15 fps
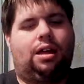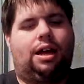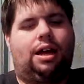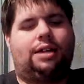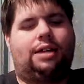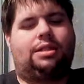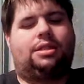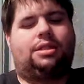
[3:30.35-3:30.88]

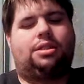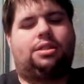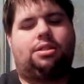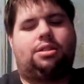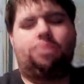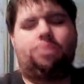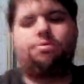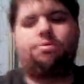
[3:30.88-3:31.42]
I
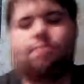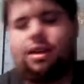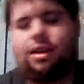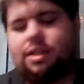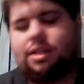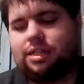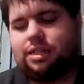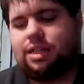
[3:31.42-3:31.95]
do want
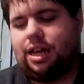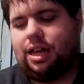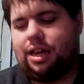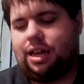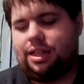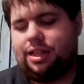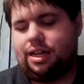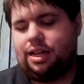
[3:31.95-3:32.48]
to
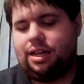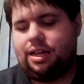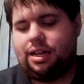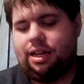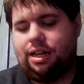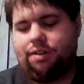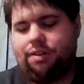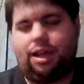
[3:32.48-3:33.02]
say that
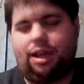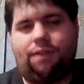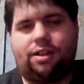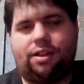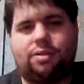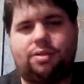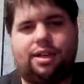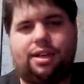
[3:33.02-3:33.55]

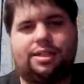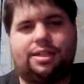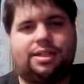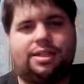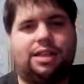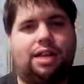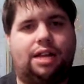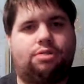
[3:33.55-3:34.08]
graphics-wise,
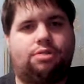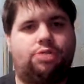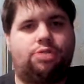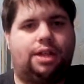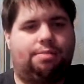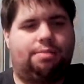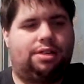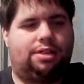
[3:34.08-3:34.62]
it's not too
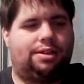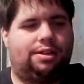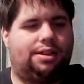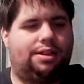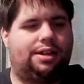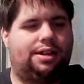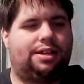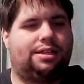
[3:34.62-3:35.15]
shabby.
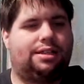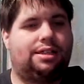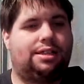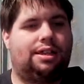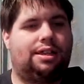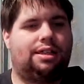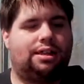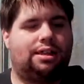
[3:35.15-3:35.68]
It's
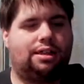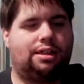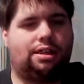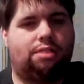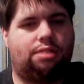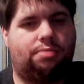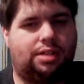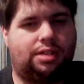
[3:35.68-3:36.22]
nothing
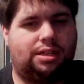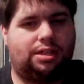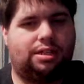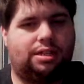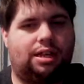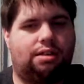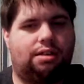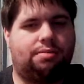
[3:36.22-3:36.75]
100%
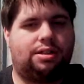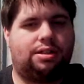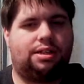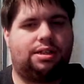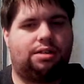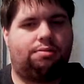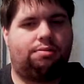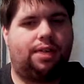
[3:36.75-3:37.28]
stellar, but it's
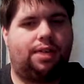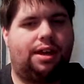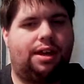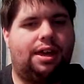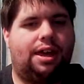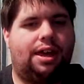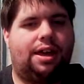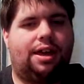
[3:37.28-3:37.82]
not too bad.
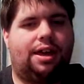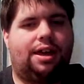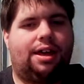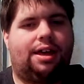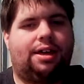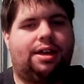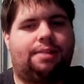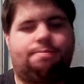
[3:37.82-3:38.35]

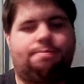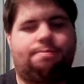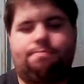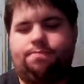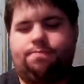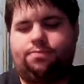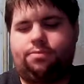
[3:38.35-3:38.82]
Um,